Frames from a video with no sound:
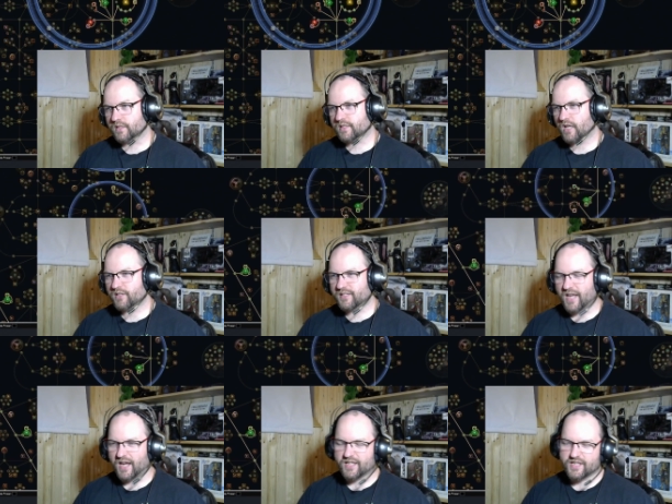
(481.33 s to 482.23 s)
It's not the
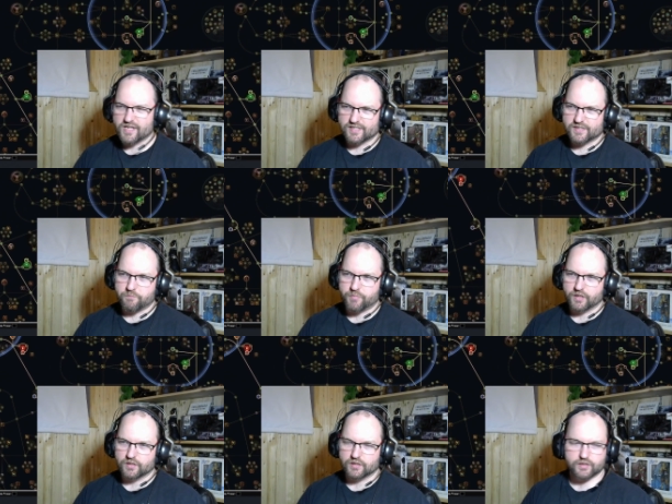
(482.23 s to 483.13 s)
tankiest
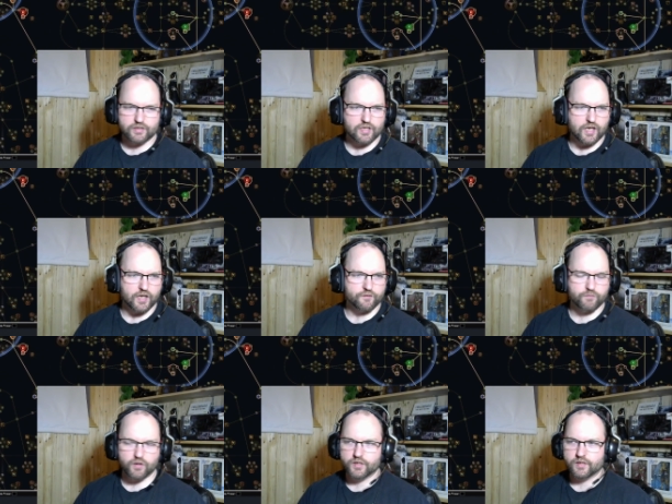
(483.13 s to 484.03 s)
build
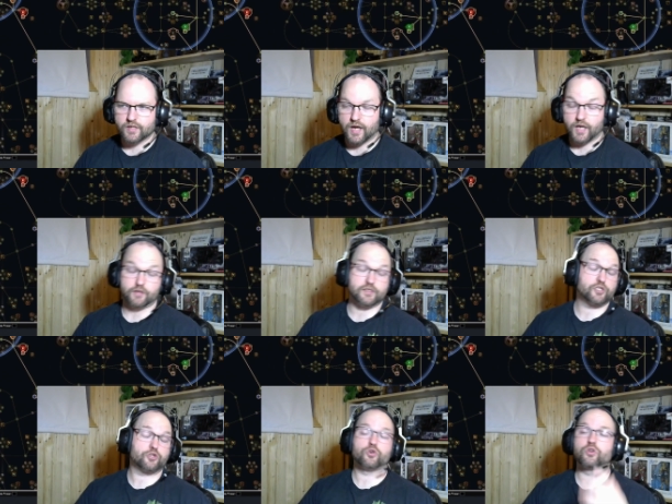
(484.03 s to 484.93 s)
I've played, and I
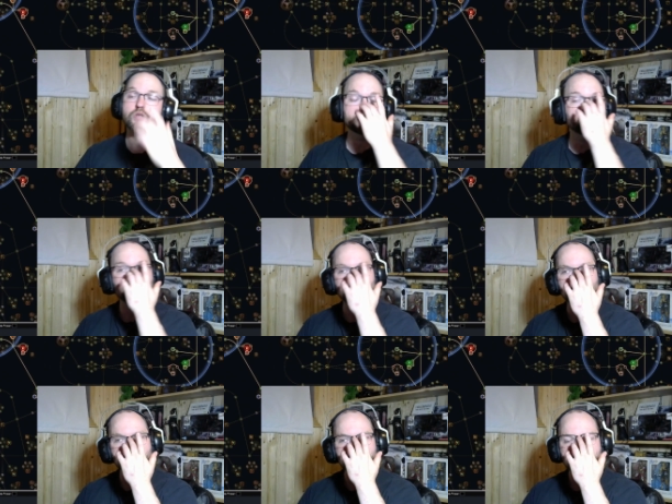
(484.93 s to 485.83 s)
certainly don't
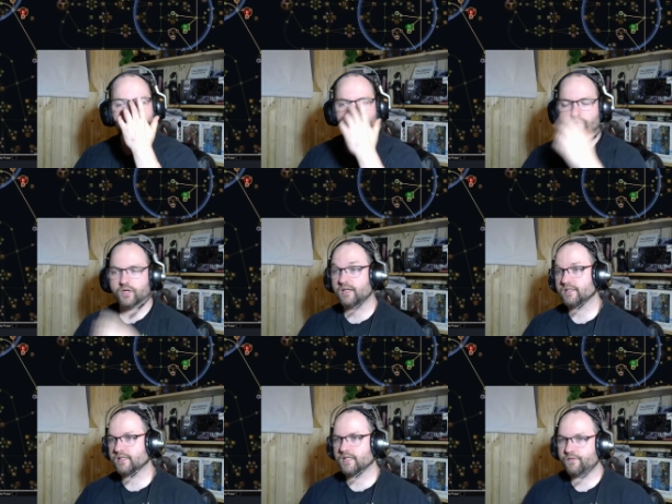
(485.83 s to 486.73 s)
recommend that for
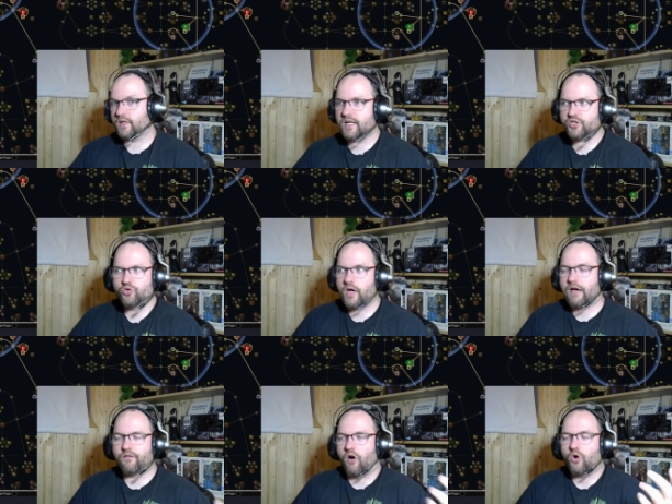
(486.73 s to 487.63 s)
SSF unless you
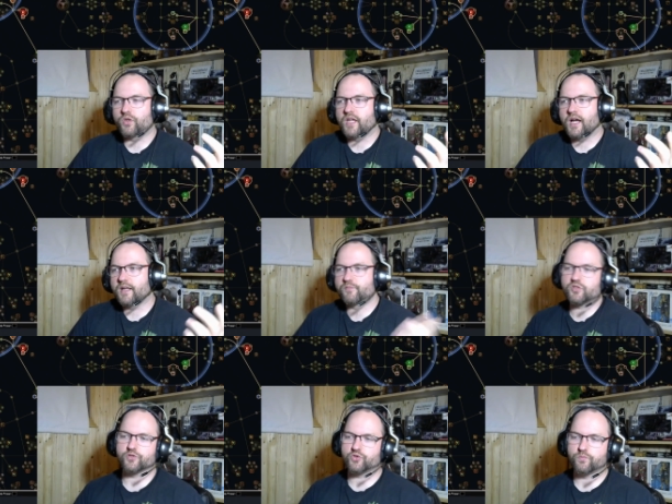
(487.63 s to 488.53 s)
have all the
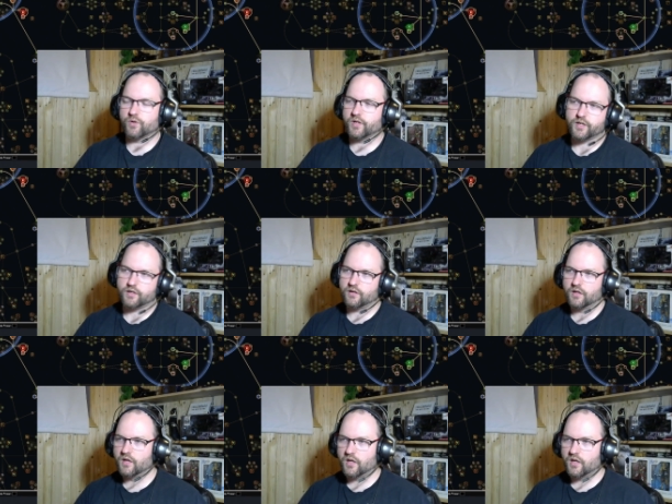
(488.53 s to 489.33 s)
items, because you play